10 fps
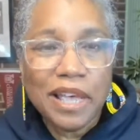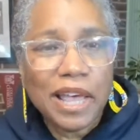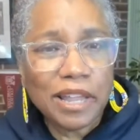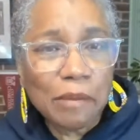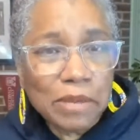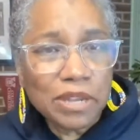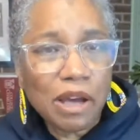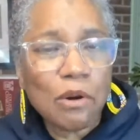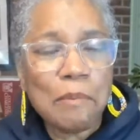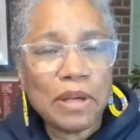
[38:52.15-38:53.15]
And let me
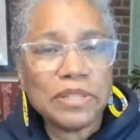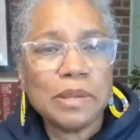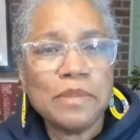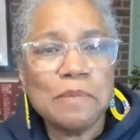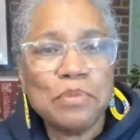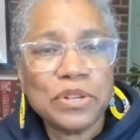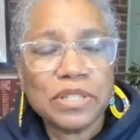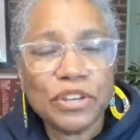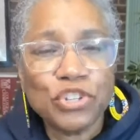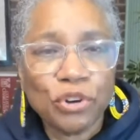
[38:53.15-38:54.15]
know about some of the books
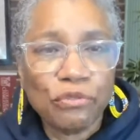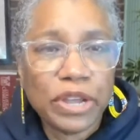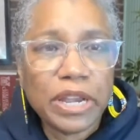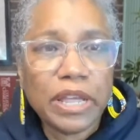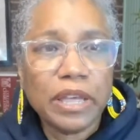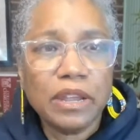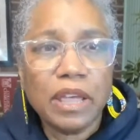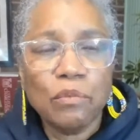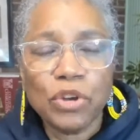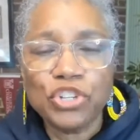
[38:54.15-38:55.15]
that you're reading
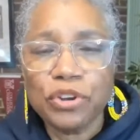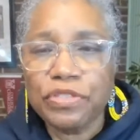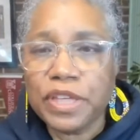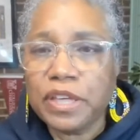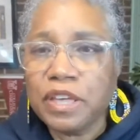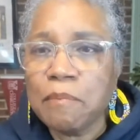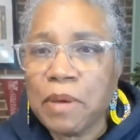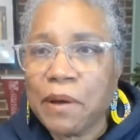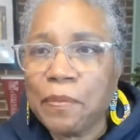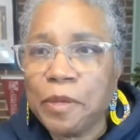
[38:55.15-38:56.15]
and what you're thinking
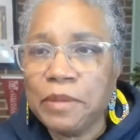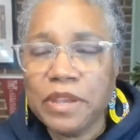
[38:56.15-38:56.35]
about them.